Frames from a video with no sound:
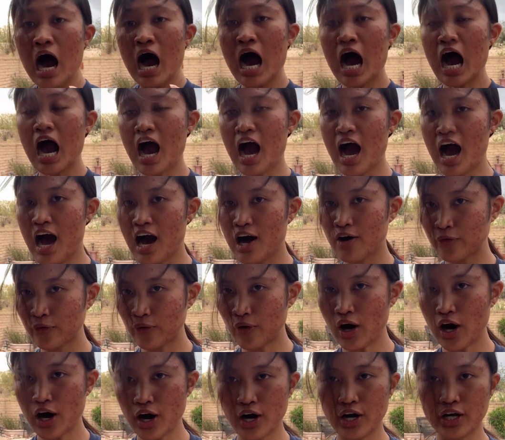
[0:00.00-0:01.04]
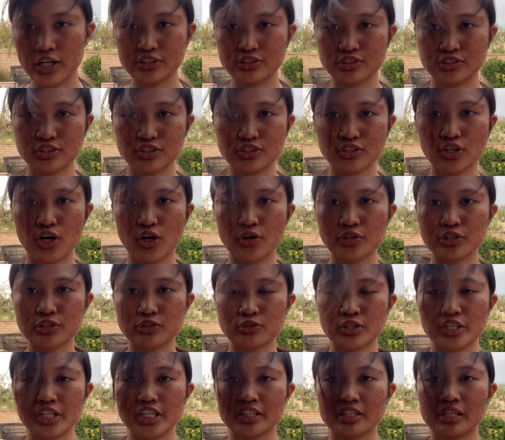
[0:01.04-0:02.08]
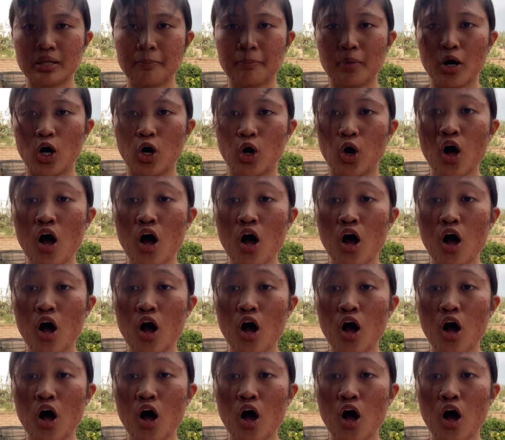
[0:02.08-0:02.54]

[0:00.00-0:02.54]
how hard you're going to hit the ball,